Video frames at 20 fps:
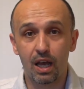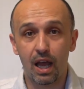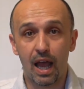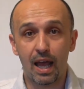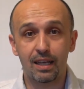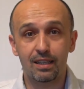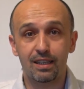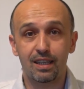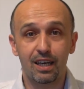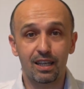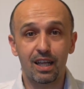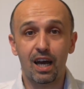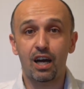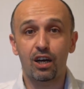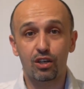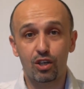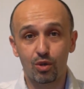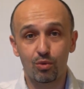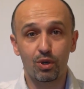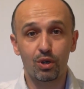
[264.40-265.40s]
and then
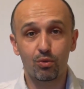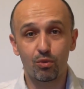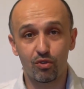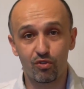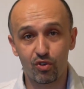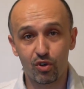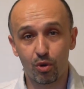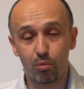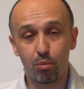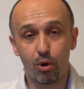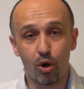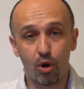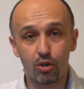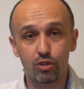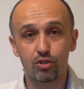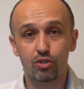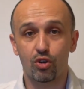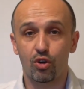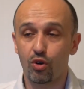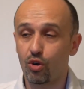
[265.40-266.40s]
arguing with your
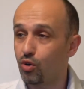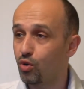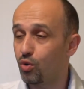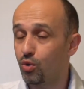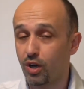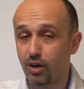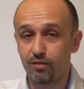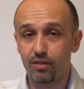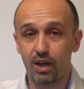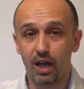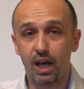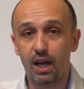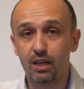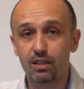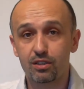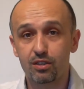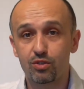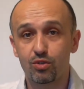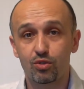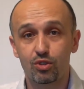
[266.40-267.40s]
boss or whoever else.